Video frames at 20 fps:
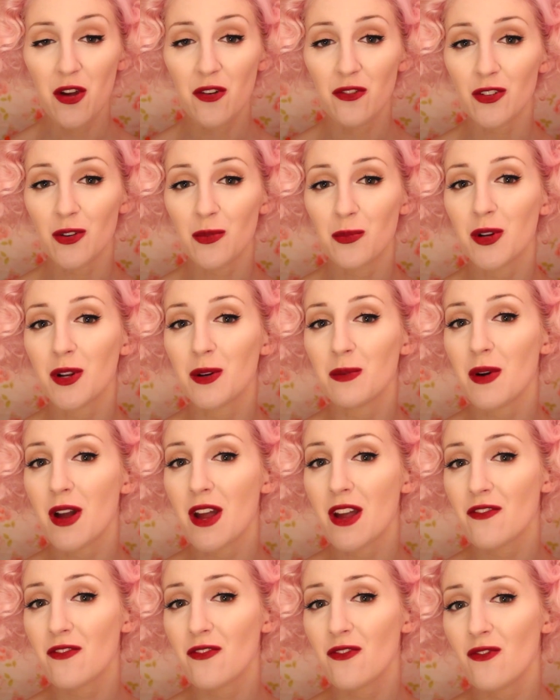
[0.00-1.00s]
from one of
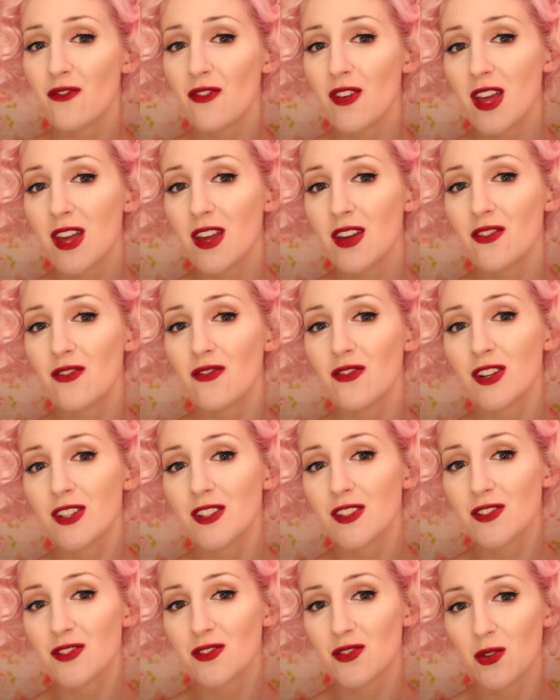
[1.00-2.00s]
my
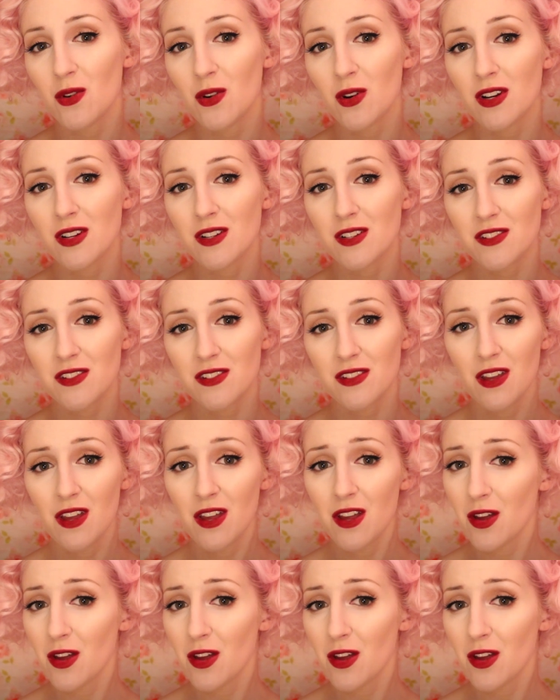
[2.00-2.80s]
favorite stores,